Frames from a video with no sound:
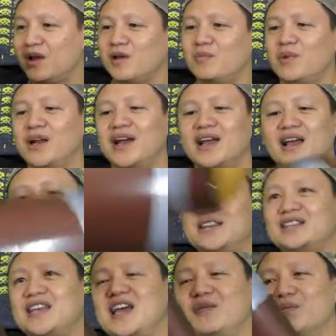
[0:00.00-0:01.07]
but I got
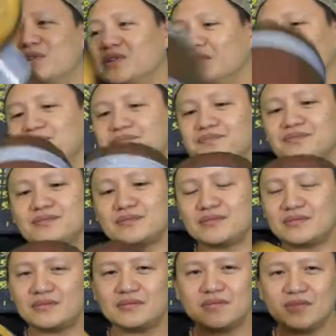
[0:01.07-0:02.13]
this hammer
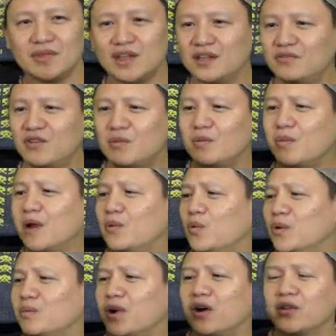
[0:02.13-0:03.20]
from one
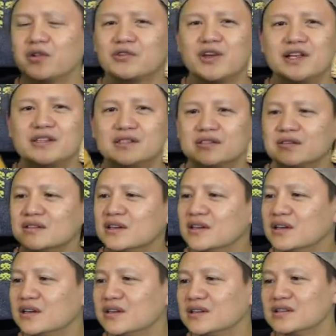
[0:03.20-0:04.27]
of my other crates.
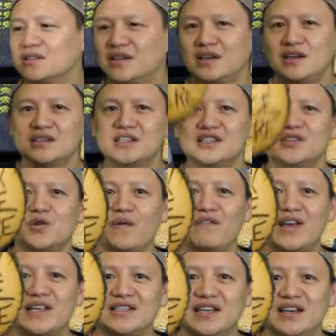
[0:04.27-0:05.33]
See, it says your
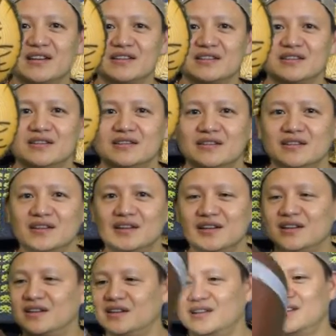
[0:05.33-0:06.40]
face here.
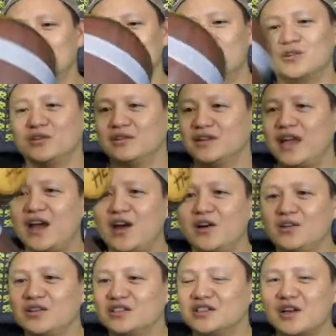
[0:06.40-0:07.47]
So
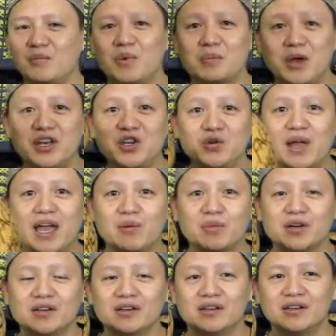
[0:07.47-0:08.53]
now this is gonna be my new
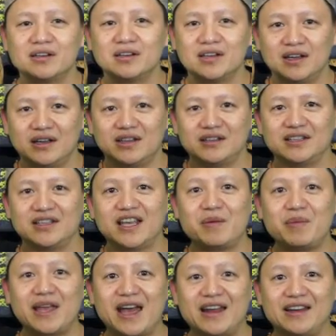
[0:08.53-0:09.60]
hammer to get
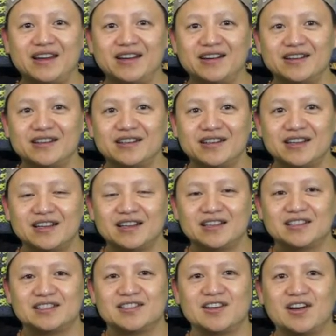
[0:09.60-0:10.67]
me out of here.
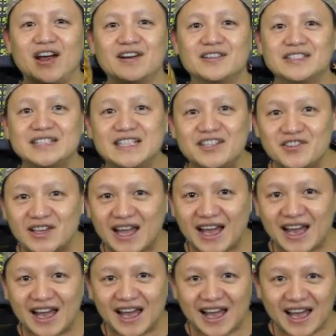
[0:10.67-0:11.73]
So I'll see you
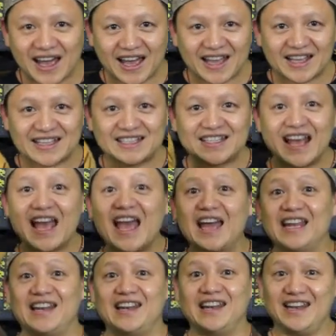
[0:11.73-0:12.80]
guys
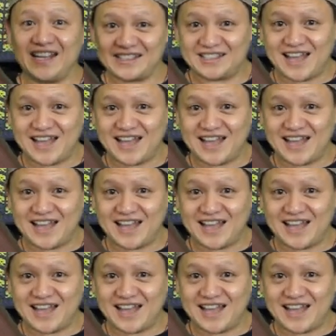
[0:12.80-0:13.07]
next